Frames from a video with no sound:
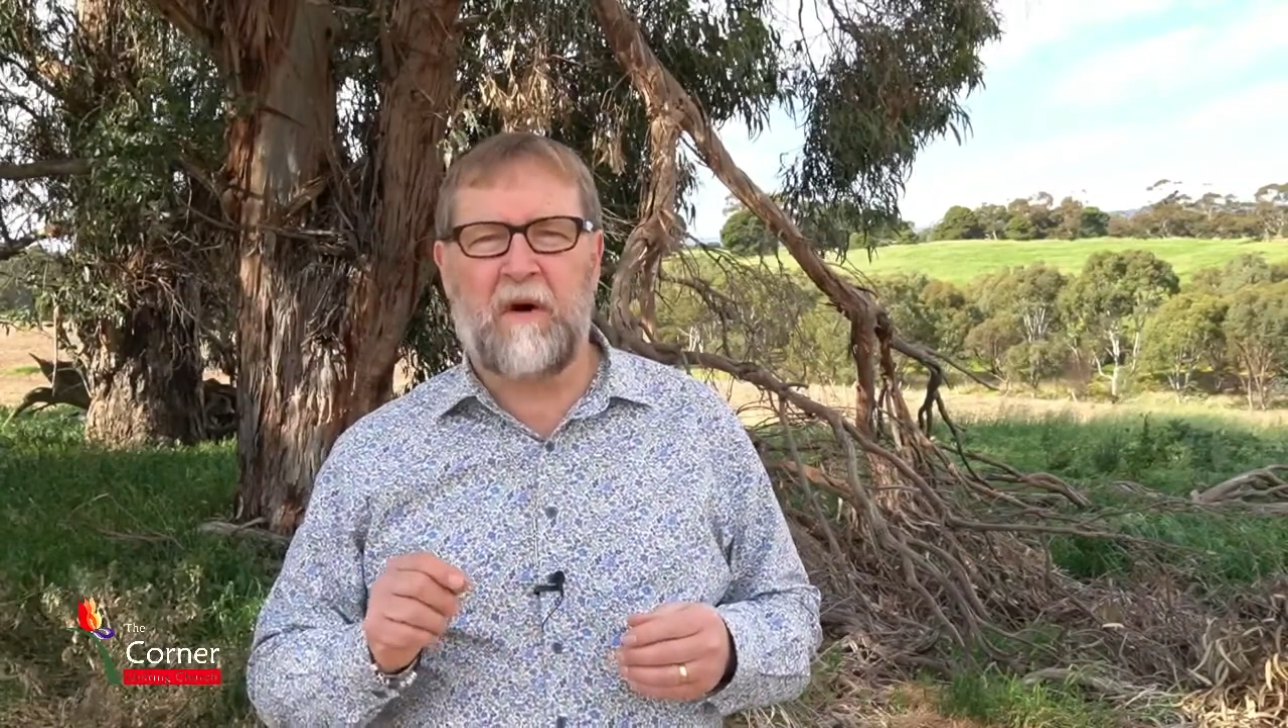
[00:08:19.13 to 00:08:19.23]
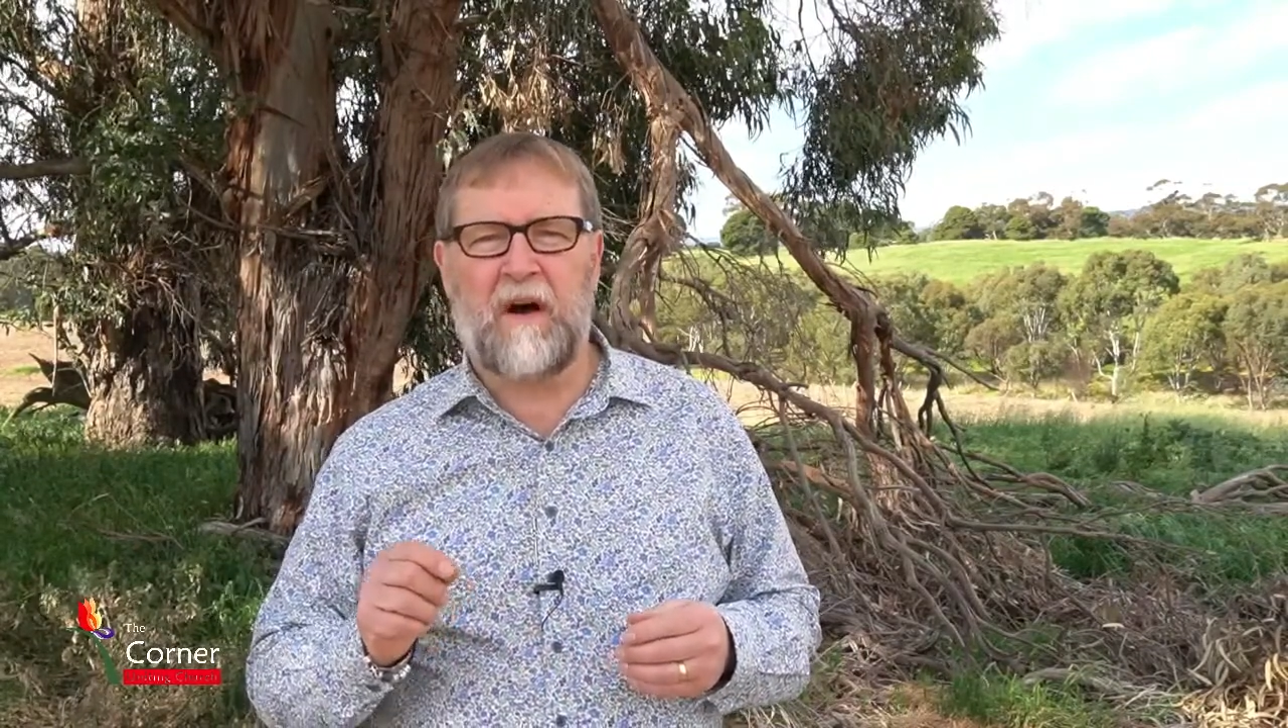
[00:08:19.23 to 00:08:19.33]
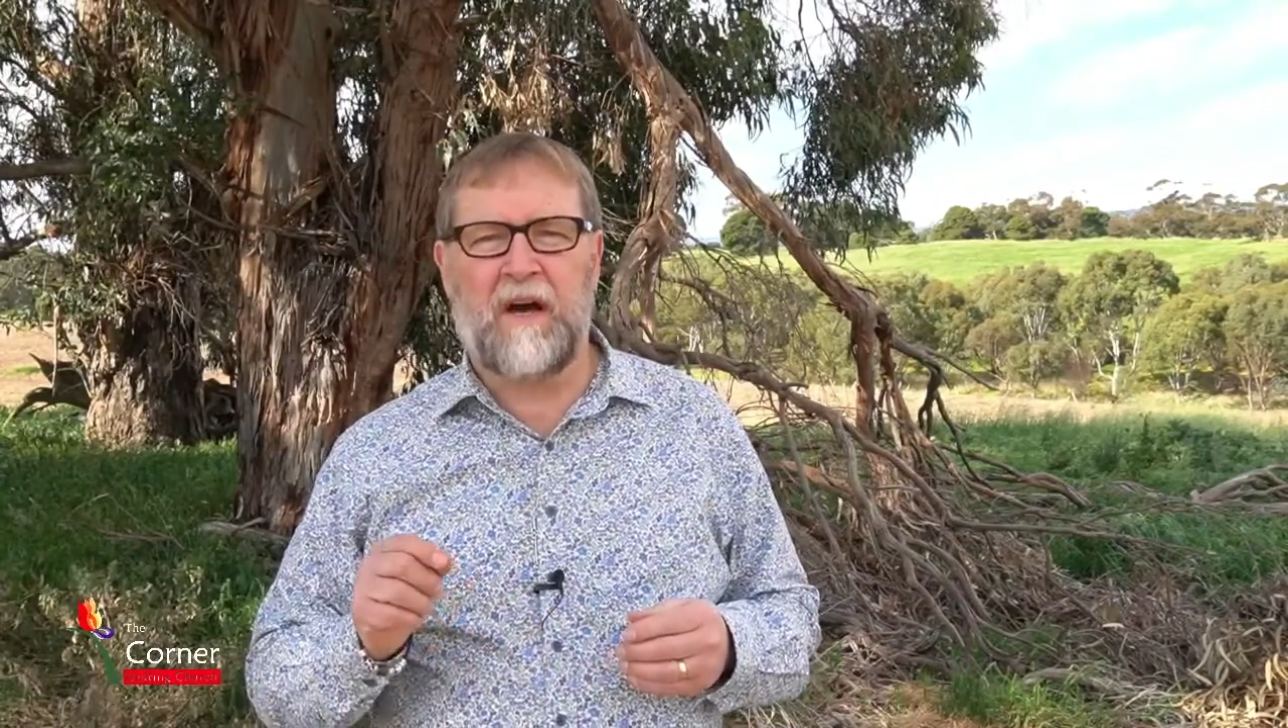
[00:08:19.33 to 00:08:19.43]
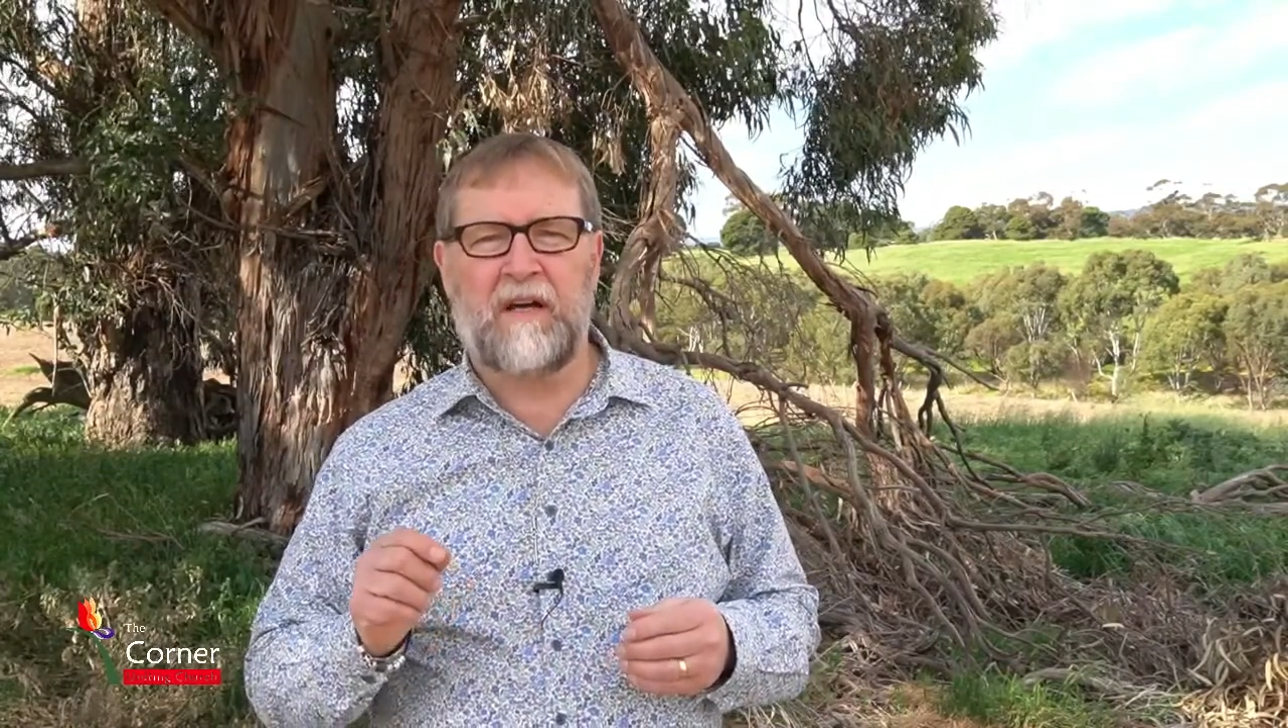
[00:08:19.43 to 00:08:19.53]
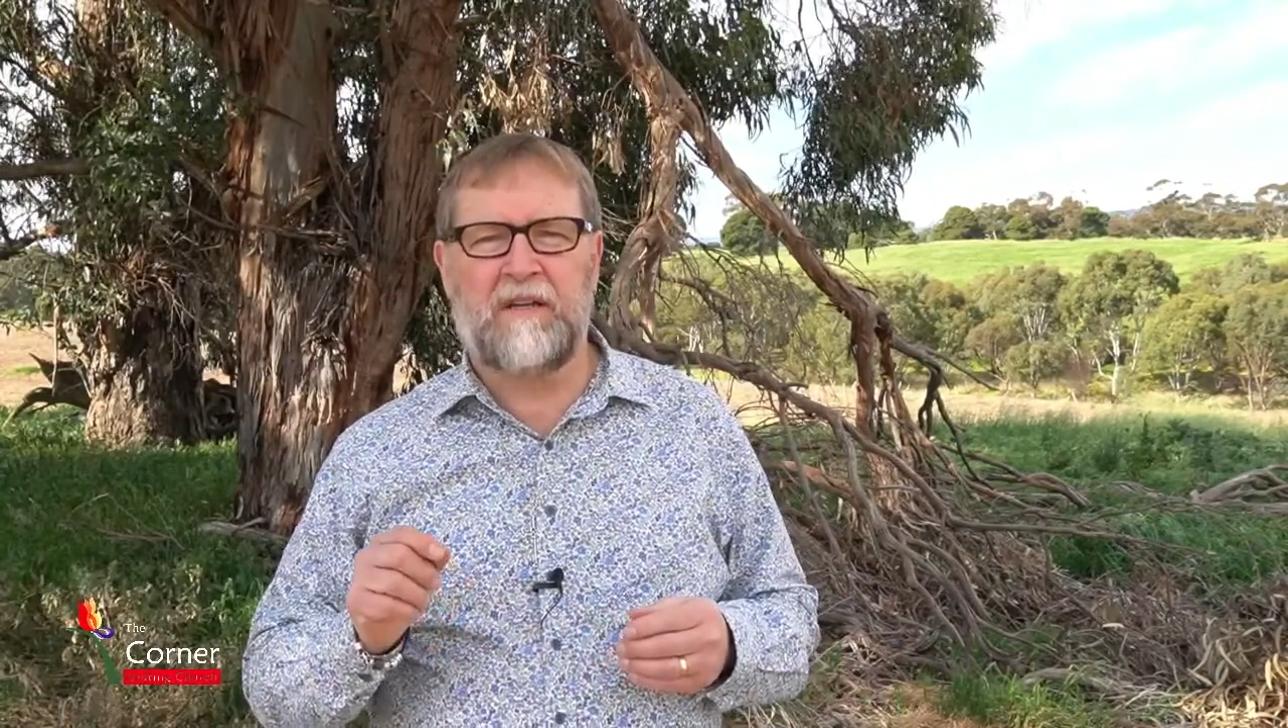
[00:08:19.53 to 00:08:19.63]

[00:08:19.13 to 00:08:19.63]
I